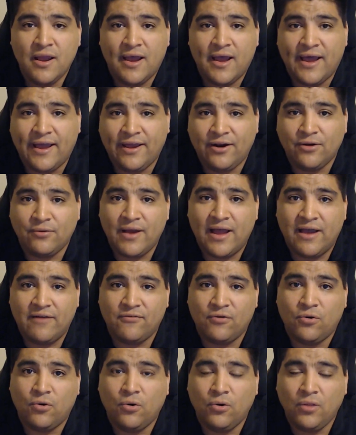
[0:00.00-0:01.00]
I don't have
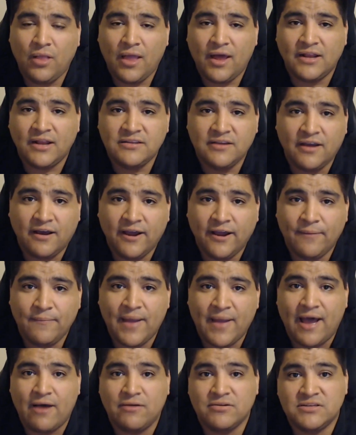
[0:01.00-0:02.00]
a whole lot of time
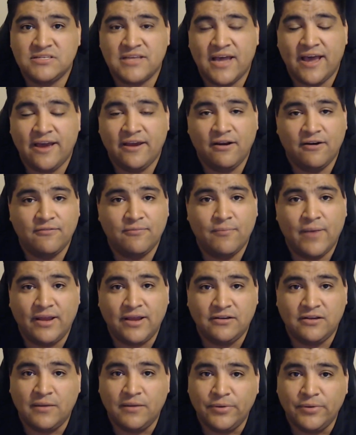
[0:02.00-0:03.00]
outside of my
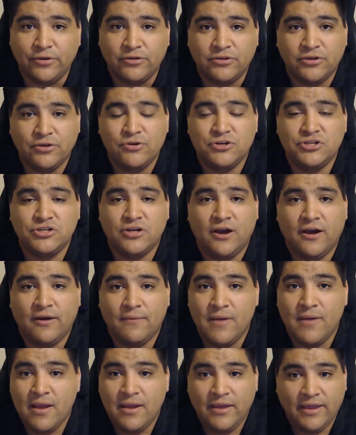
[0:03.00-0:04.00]
W-2 job
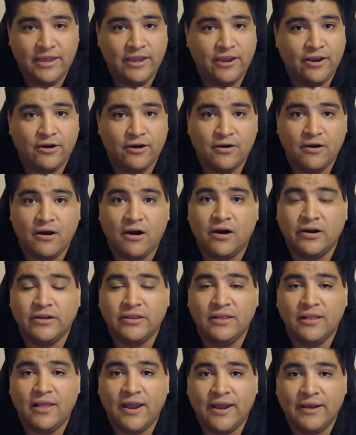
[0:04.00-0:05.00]
here,
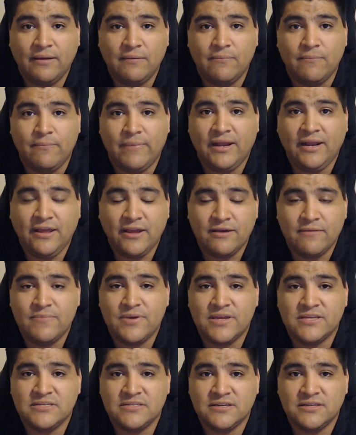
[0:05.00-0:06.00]
online media
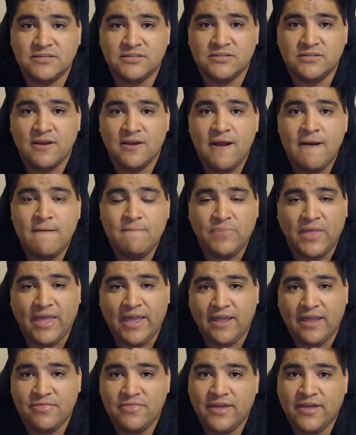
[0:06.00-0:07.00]
business,
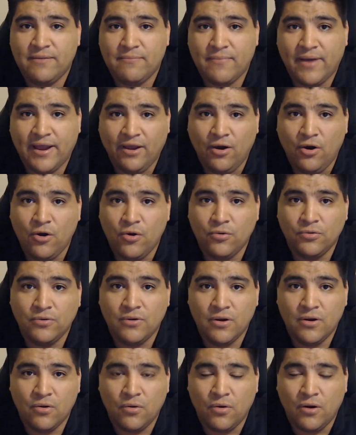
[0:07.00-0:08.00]
and then my own
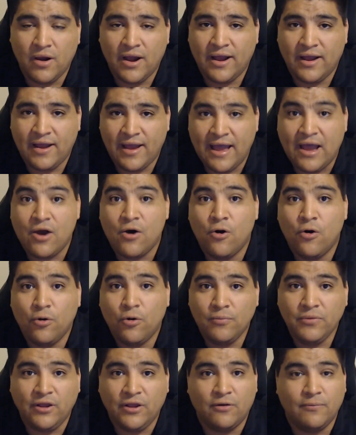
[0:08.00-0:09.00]
at
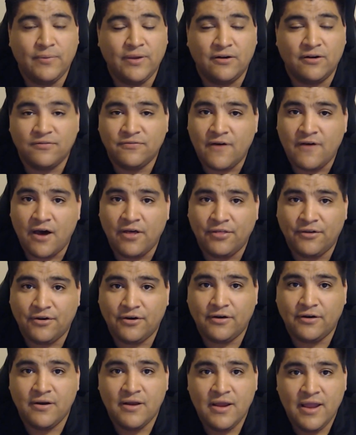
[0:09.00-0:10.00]
home, you know, being a
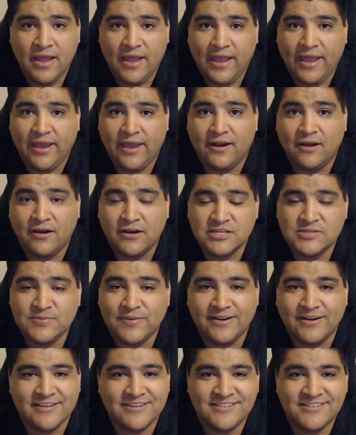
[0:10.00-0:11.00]
father and a
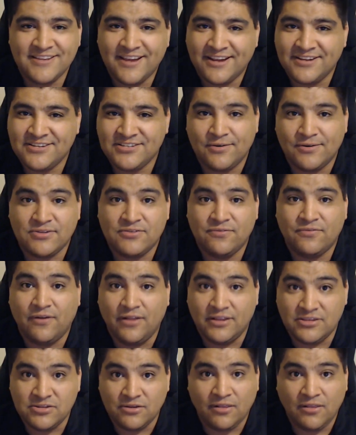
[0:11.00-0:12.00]
husband and such. So
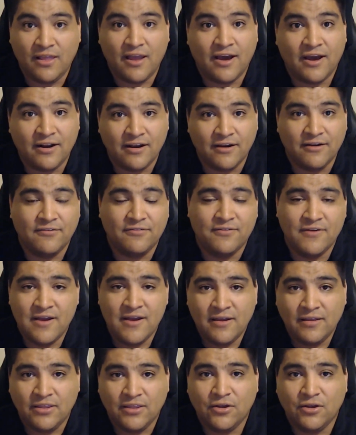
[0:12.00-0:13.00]
it's a lot of
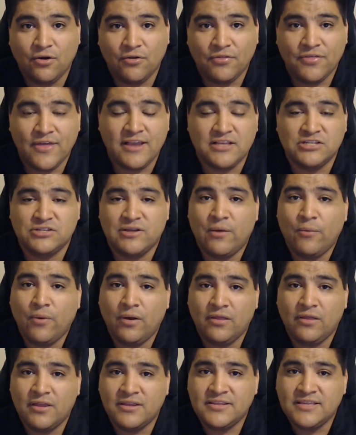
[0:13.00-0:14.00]
little things. So I
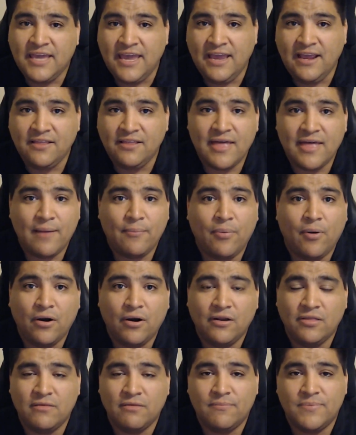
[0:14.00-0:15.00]
wanted to take that part
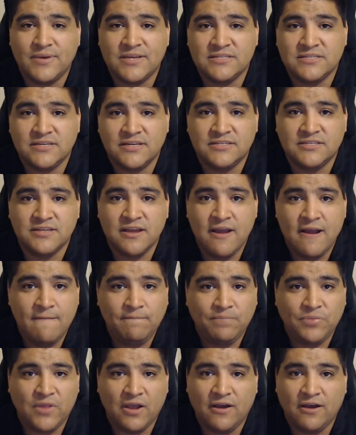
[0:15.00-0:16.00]
of the business
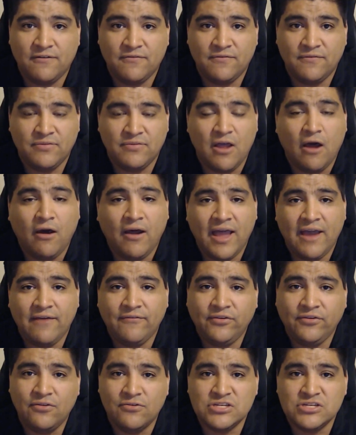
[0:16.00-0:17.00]
of not
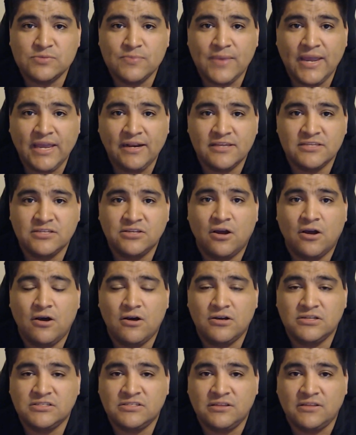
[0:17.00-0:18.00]
having those maintenance
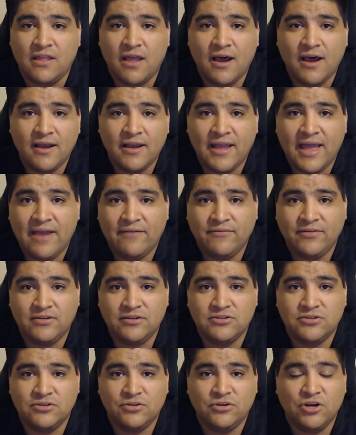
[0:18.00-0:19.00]
calls, not having
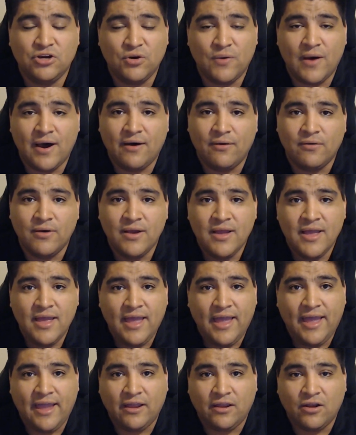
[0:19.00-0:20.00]
to go out
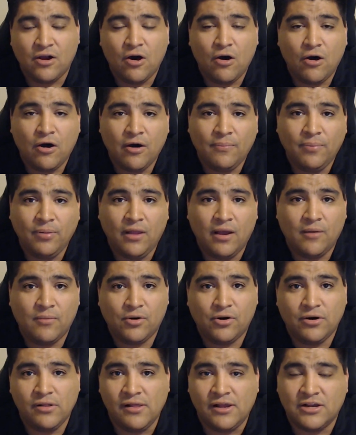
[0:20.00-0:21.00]
and call a plumber,
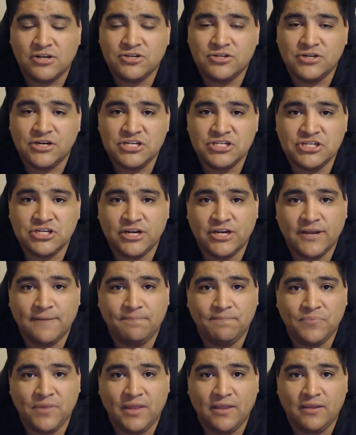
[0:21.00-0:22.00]
an
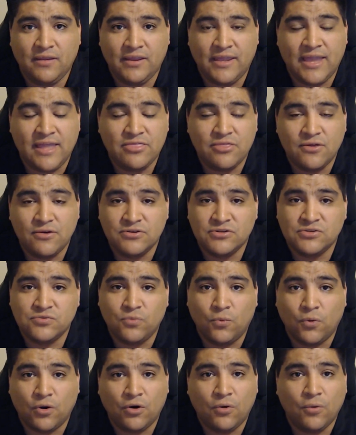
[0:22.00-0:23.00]
electrician, get those
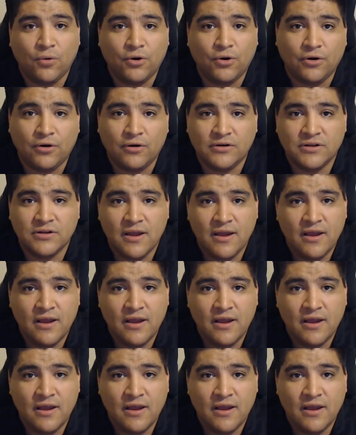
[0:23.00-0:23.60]
work order